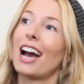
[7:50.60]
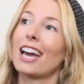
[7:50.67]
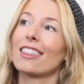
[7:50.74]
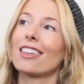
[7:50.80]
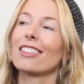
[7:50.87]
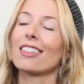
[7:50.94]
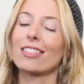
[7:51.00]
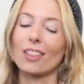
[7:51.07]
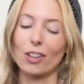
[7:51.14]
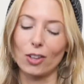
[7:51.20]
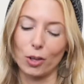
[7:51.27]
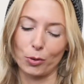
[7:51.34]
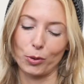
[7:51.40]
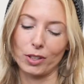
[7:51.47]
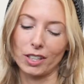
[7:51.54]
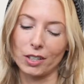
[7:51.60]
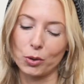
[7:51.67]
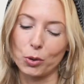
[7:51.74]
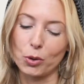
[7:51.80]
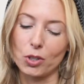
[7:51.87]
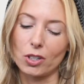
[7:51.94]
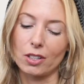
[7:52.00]
I think that they'll look really
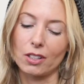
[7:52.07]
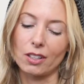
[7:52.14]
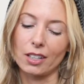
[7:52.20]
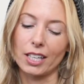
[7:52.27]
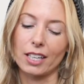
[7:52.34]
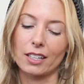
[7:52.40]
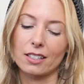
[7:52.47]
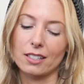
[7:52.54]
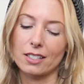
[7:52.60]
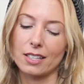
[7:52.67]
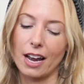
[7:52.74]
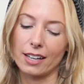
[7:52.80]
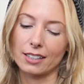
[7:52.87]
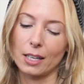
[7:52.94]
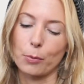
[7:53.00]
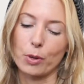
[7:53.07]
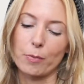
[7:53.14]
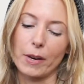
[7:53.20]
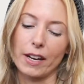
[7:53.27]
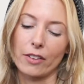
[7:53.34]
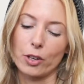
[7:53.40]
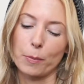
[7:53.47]
cool like stacked up with
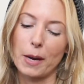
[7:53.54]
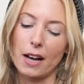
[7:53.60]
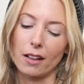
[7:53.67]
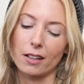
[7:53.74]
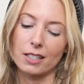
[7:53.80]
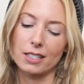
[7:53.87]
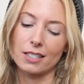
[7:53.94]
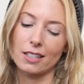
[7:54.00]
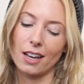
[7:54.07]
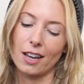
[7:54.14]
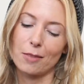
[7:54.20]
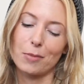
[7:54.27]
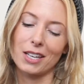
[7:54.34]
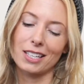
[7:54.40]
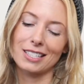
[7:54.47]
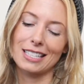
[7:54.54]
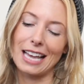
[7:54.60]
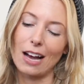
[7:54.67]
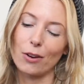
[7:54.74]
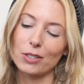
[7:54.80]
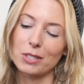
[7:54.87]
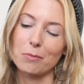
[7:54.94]
my other palettes. And because
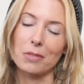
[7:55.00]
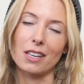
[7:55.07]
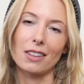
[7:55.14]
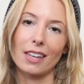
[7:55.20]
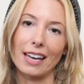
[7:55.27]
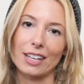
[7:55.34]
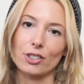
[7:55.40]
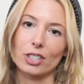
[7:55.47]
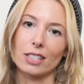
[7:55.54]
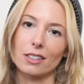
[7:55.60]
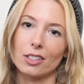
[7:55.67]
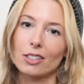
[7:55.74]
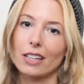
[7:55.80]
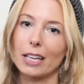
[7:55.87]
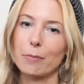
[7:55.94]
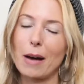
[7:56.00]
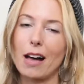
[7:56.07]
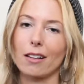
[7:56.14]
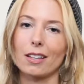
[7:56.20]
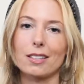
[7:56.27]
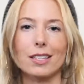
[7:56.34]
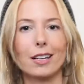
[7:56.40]
now to me they actually look like
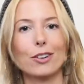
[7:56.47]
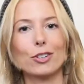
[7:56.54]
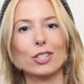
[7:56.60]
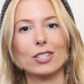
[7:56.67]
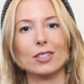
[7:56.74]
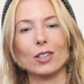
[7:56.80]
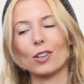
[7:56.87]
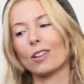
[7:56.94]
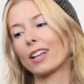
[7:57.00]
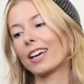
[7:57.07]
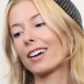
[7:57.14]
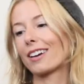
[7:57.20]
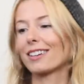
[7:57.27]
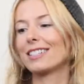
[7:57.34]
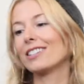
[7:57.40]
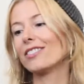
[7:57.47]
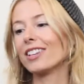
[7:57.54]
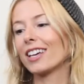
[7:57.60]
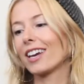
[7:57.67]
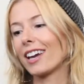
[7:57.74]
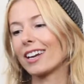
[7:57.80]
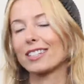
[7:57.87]
palettes, they don't just look like a
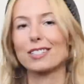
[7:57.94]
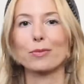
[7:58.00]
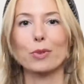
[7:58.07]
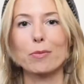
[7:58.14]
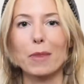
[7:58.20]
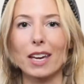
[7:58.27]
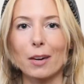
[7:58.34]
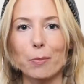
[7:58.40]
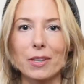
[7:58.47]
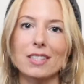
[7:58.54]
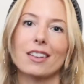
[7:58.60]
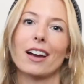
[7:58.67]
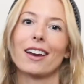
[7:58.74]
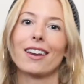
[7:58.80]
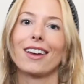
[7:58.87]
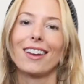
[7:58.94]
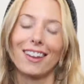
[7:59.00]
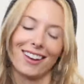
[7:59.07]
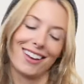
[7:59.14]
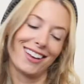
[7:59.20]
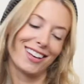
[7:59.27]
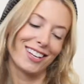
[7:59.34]
DVD case with makeup inside.
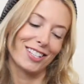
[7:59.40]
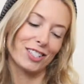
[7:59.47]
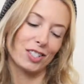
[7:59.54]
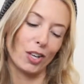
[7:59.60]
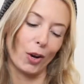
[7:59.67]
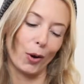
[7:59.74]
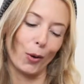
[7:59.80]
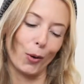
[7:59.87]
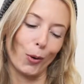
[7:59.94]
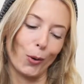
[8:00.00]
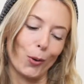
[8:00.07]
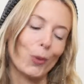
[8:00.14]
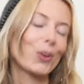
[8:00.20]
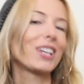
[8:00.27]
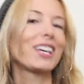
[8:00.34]
So